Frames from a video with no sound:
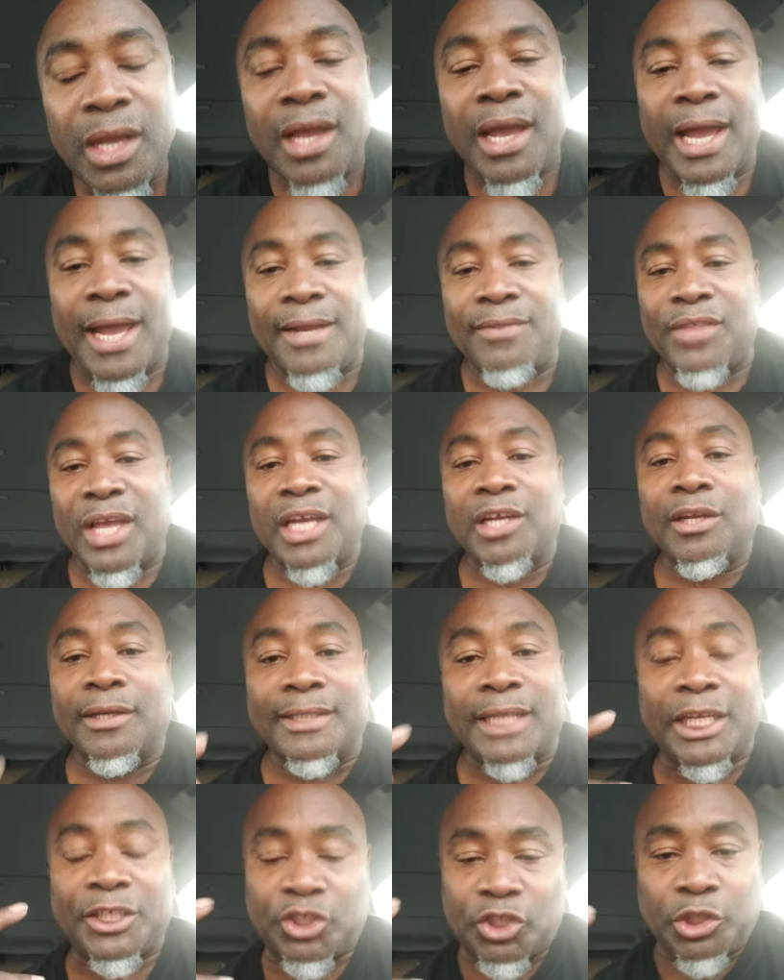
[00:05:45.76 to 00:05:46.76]
And they
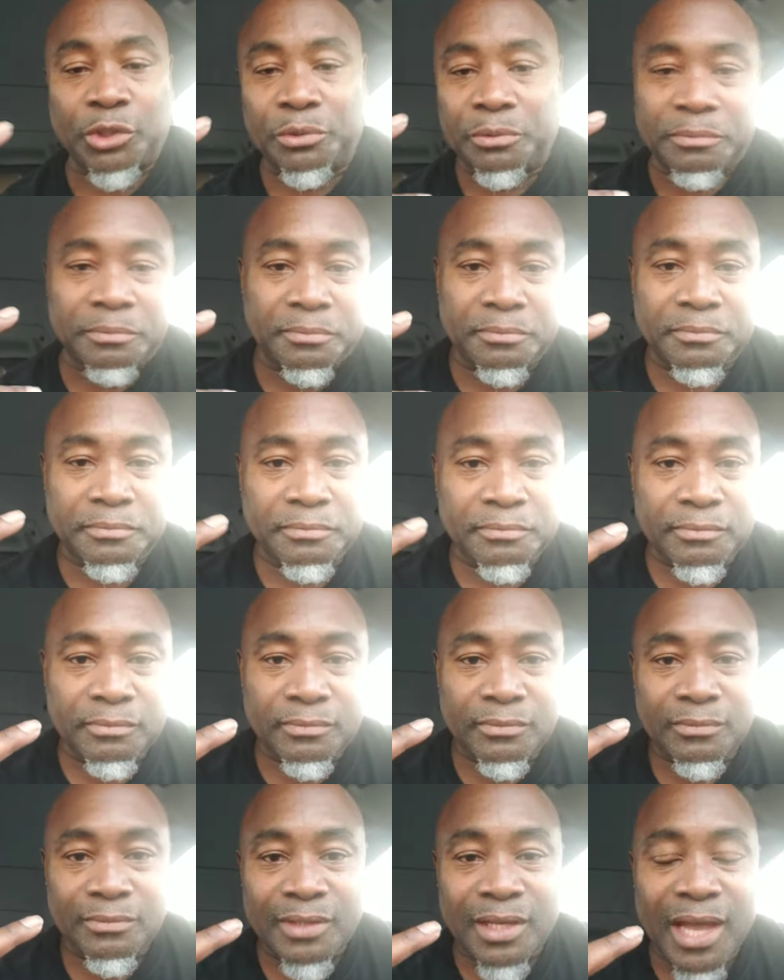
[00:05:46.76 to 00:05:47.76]
looked at you
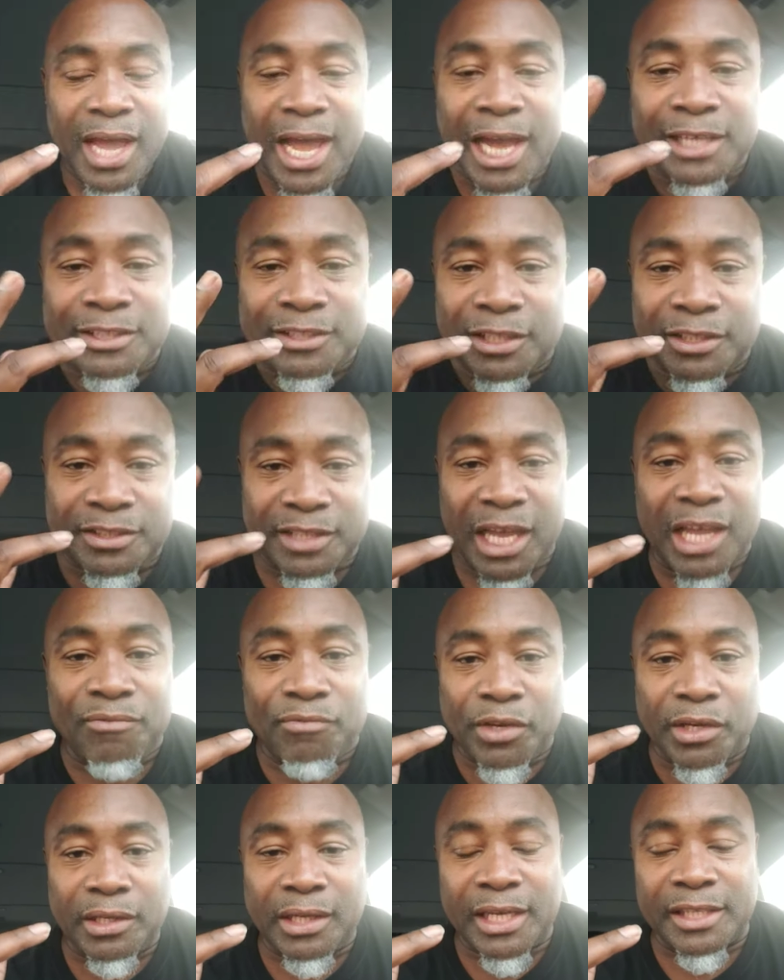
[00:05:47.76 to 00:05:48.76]
as the
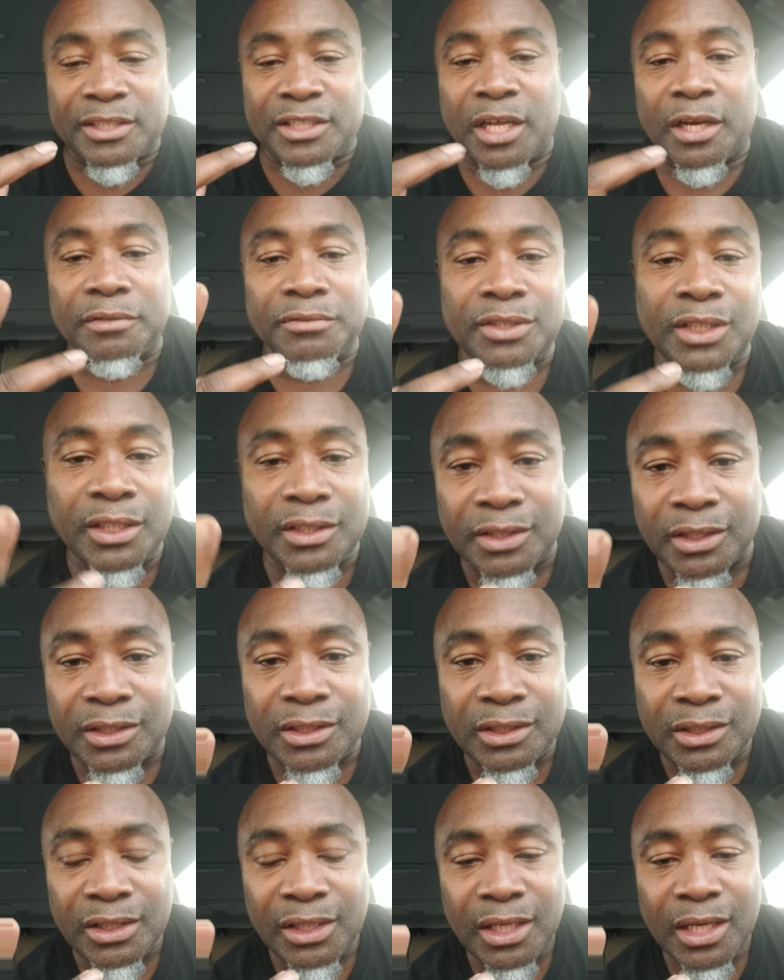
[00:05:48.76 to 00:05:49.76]
Savior instead of
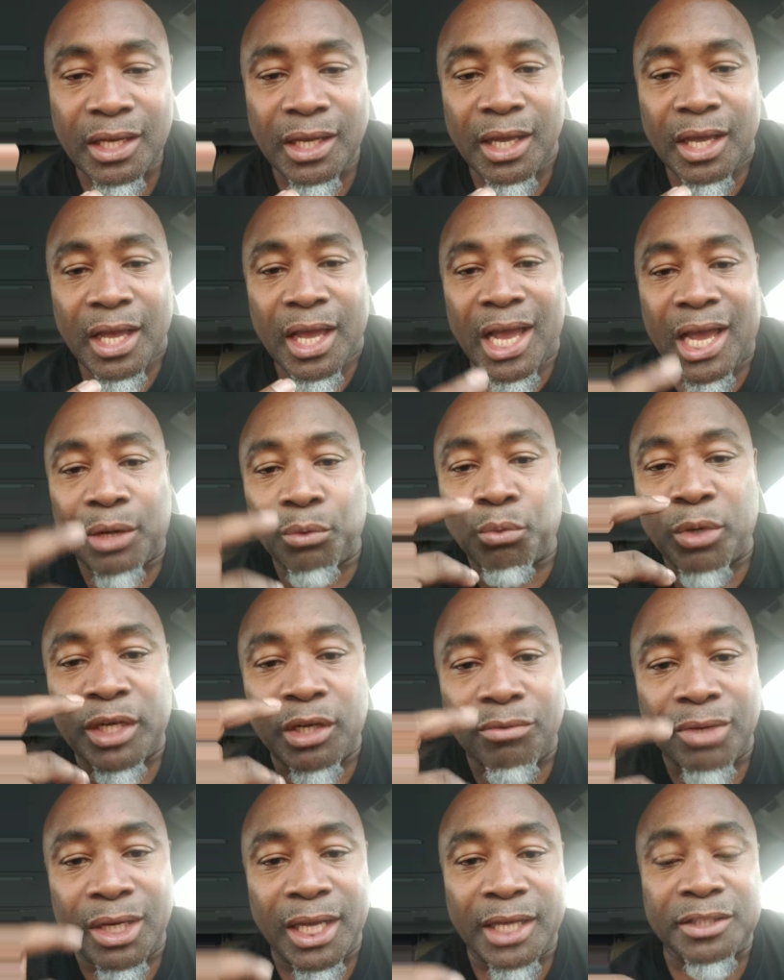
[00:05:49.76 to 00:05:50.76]
Jesus. And when
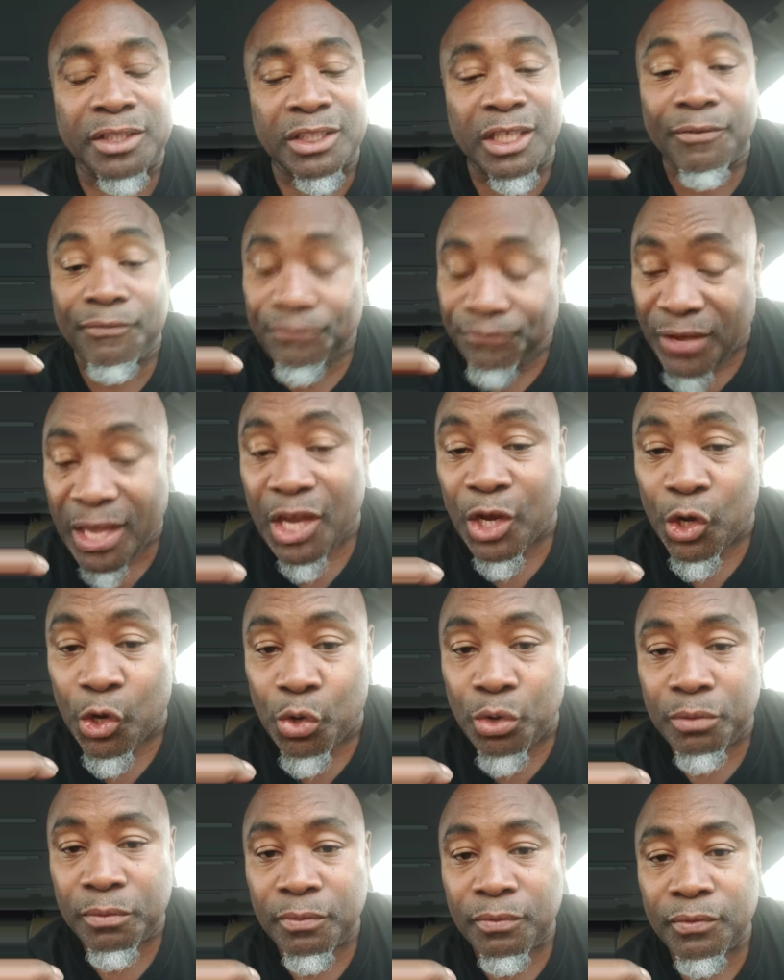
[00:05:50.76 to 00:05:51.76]
the relationship
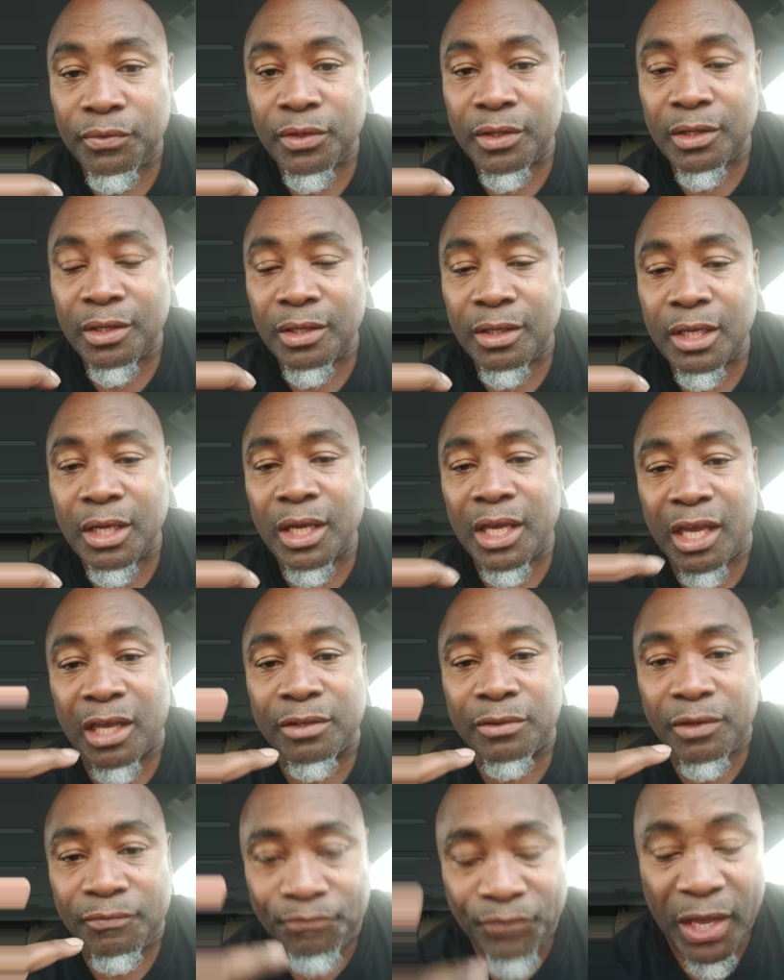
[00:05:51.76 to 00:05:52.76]
failed,
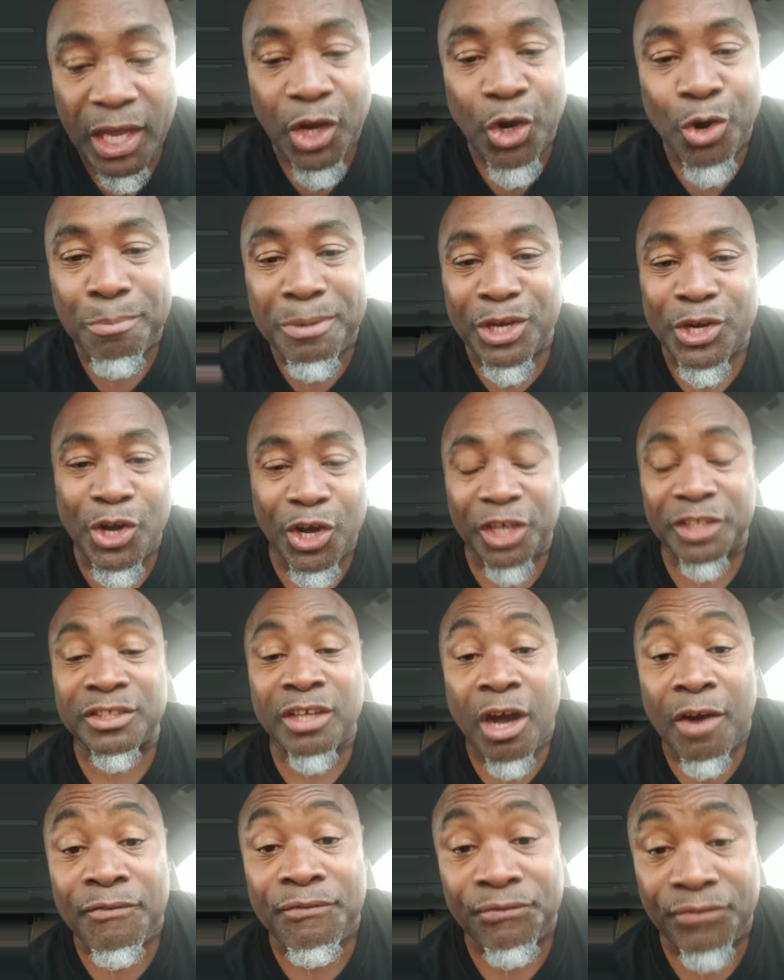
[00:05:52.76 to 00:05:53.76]
it failed because
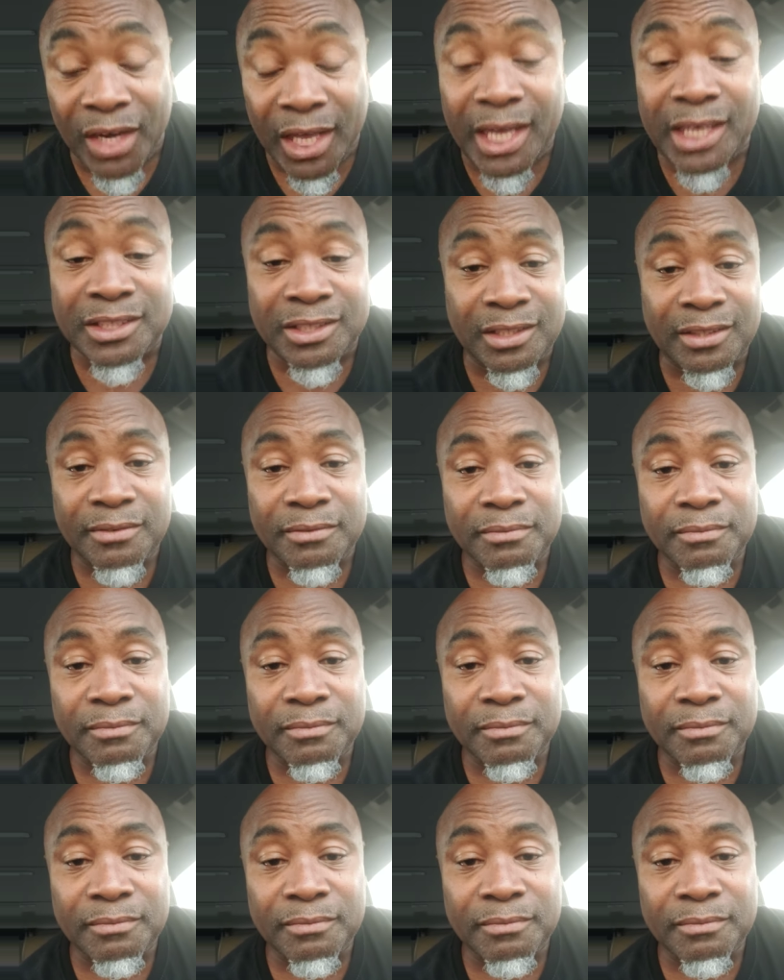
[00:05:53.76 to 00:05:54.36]
of flesh.